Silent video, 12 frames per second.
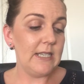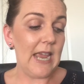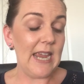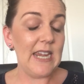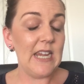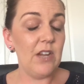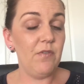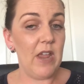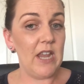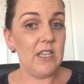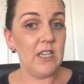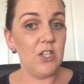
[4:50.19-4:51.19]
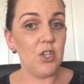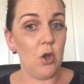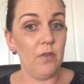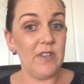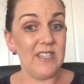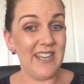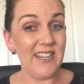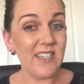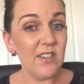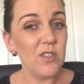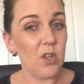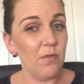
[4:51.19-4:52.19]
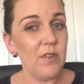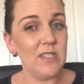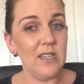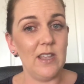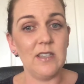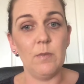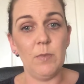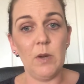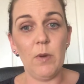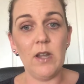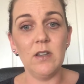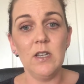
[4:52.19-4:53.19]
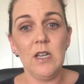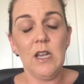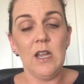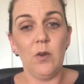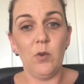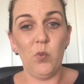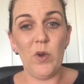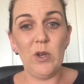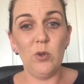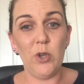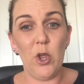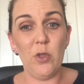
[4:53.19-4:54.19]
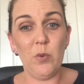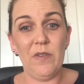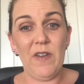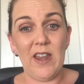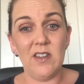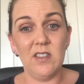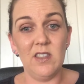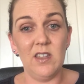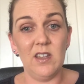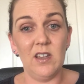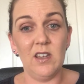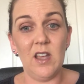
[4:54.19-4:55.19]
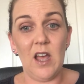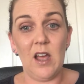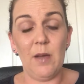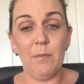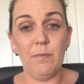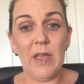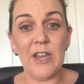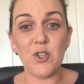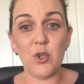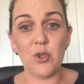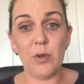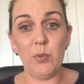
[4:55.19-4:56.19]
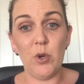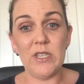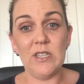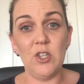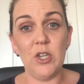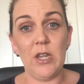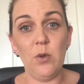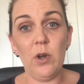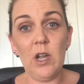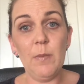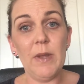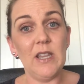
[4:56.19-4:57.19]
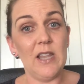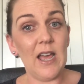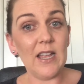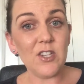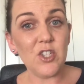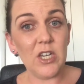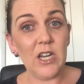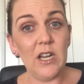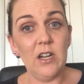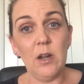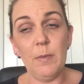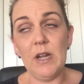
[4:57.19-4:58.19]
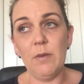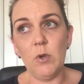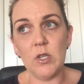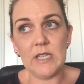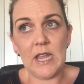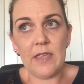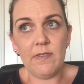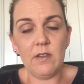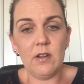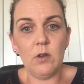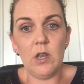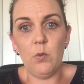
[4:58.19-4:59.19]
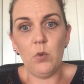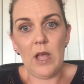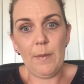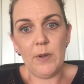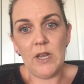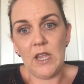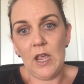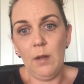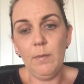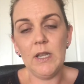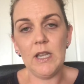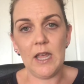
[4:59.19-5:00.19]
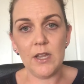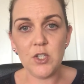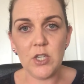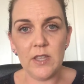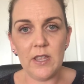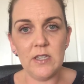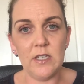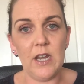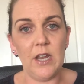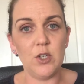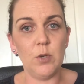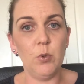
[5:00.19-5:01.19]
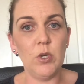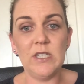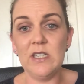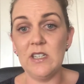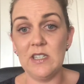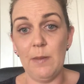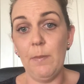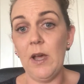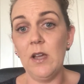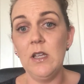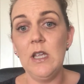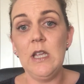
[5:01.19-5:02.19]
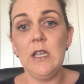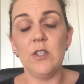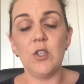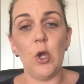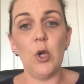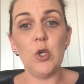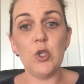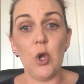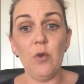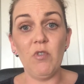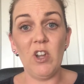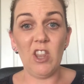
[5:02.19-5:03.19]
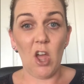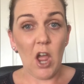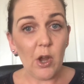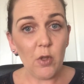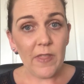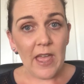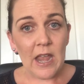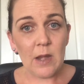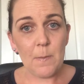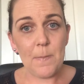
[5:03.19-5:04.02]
Taking advantage of incentives, obviously that's a big one. We all know that we've had the extra trip points in January, but last year, and I mean, I'm not saying that it will happen again, but last year they did extra points in December. So don't rely on that,